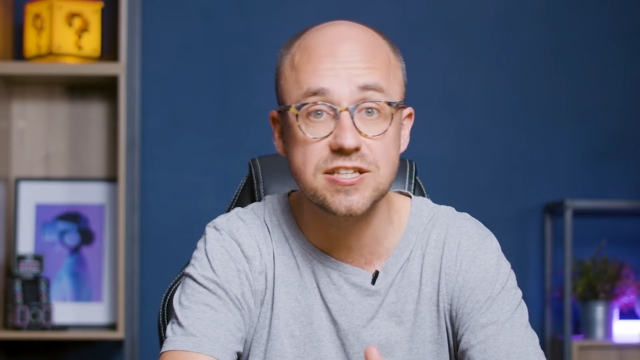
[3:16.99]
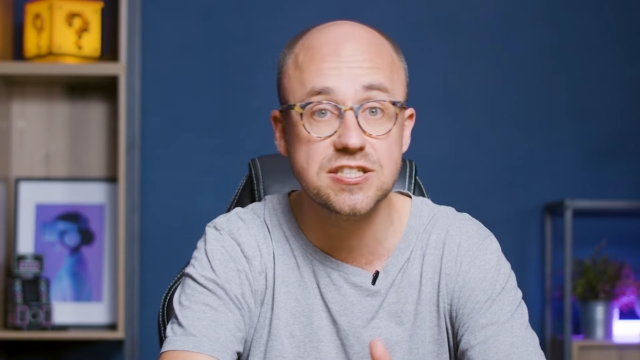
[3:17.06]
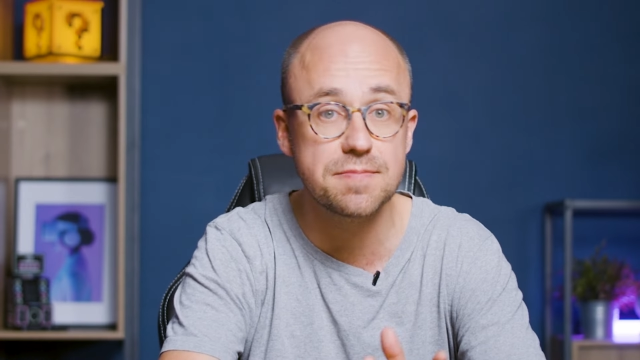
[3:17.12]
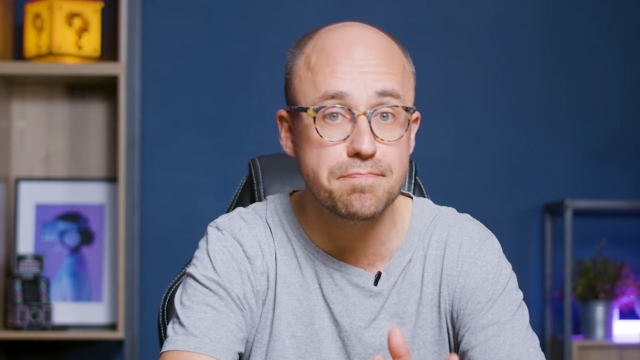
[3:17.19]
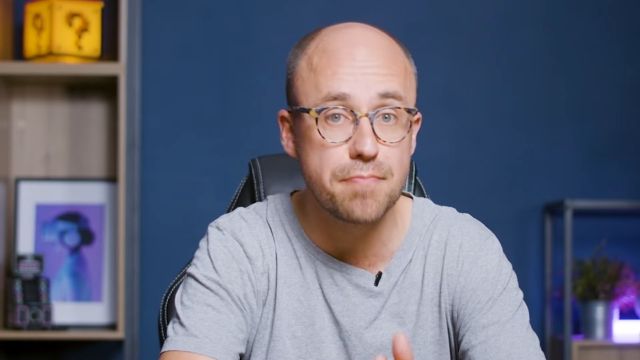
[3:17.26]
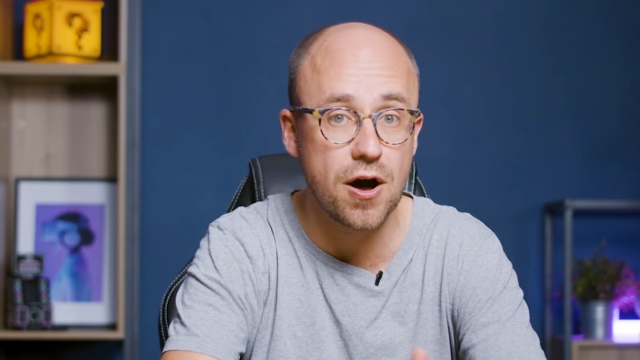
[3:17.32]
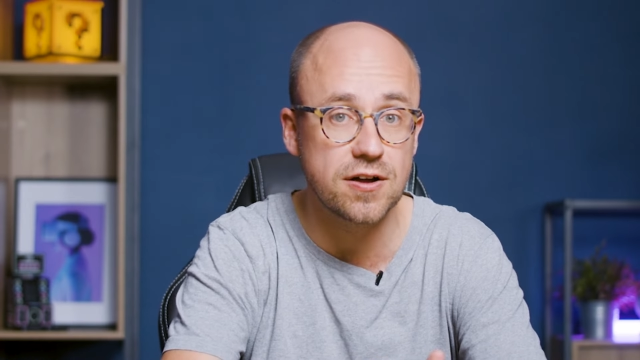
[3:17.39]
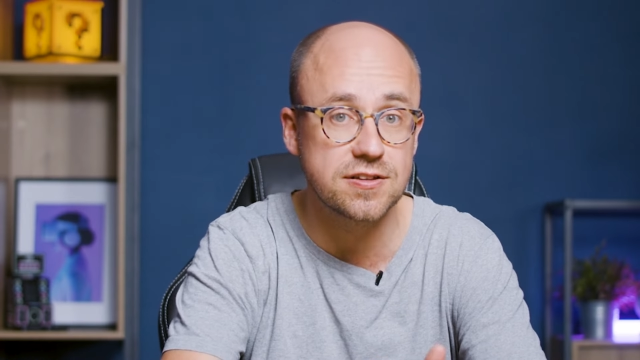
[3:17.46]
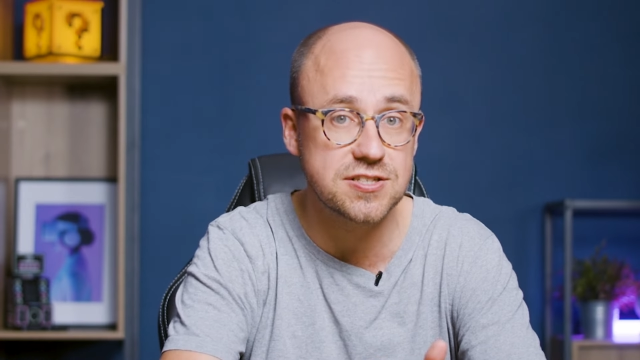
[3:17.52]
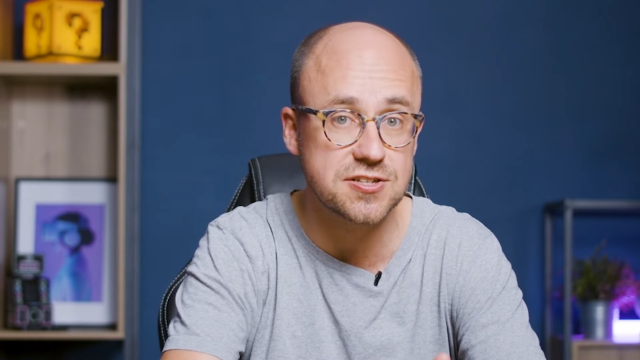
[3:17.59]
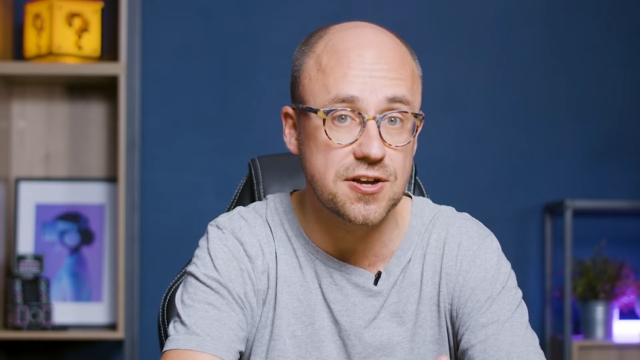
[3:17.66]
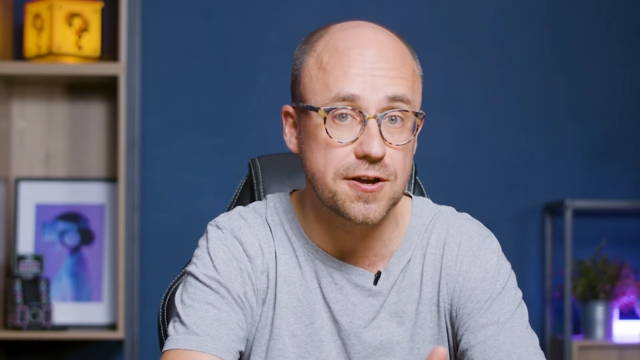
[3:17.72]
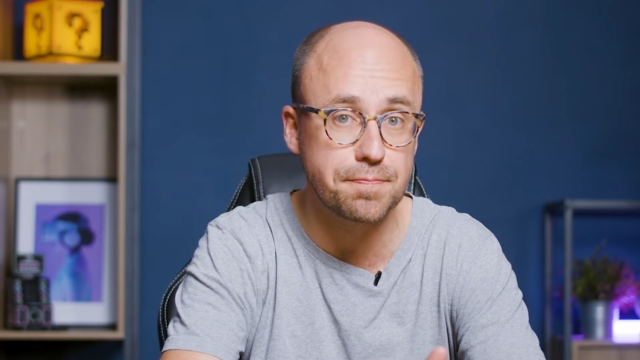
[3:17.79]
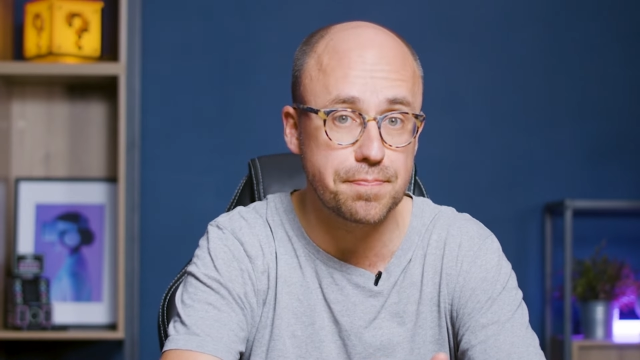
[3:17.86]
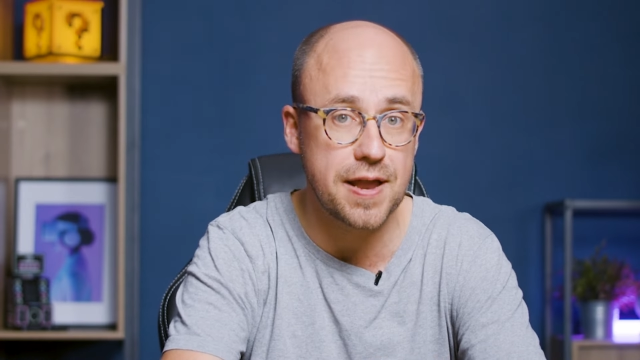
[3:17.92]
a
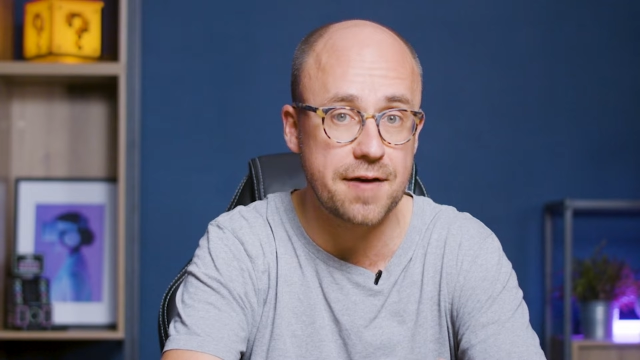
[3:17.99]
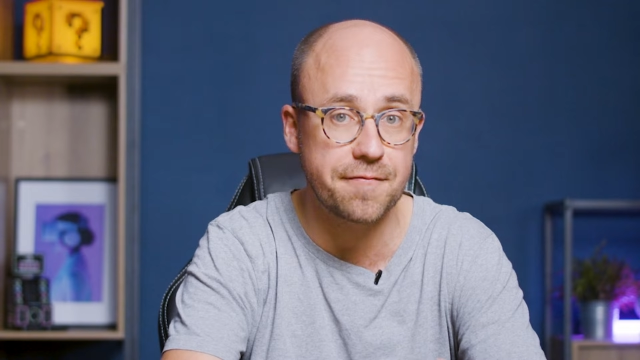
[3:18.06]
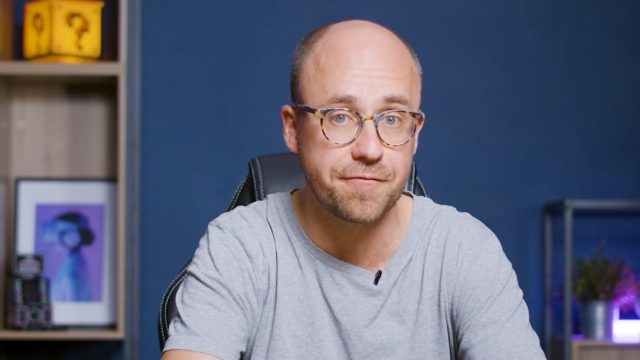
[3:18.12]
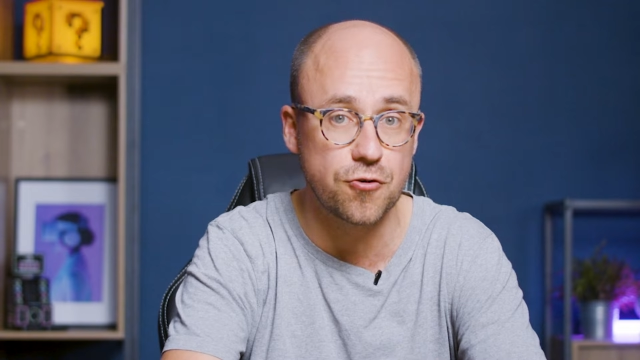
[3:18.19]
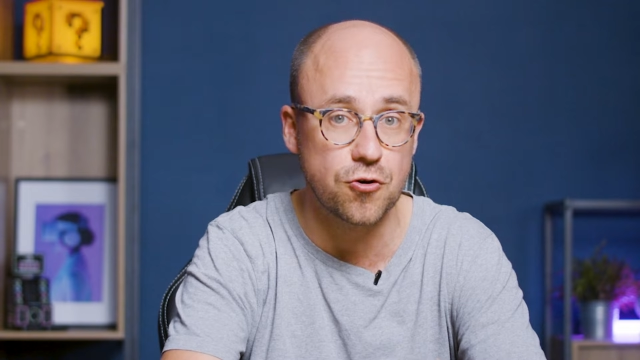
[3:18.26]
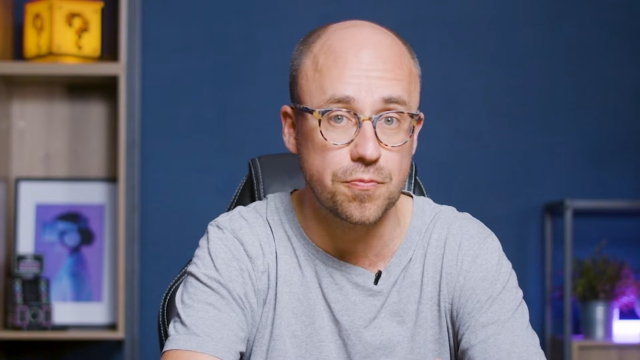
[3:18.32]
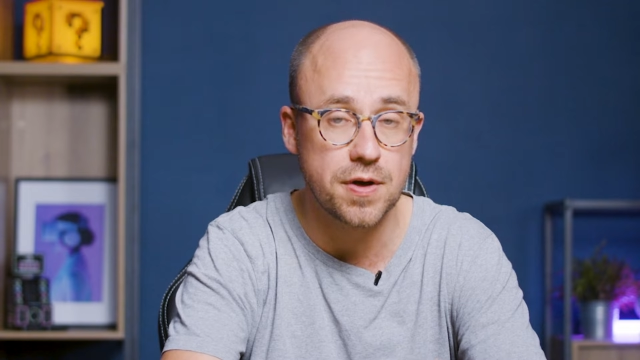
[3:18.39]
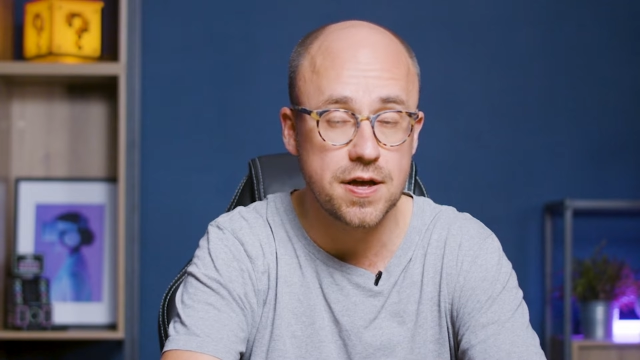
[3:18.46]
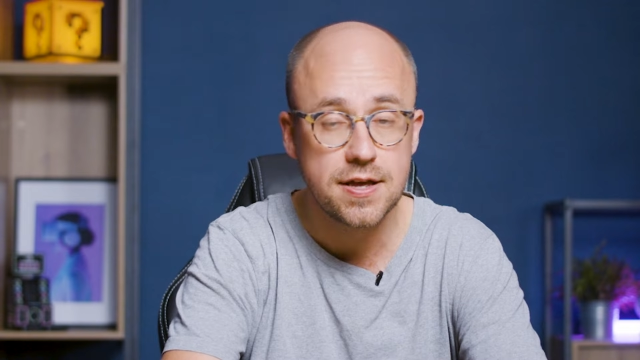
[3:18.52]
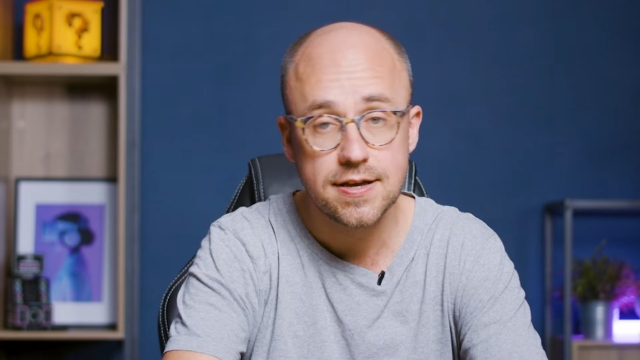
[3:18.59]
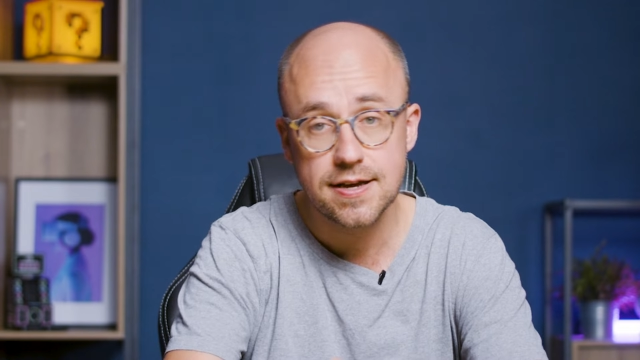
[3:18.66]
demand-side platform,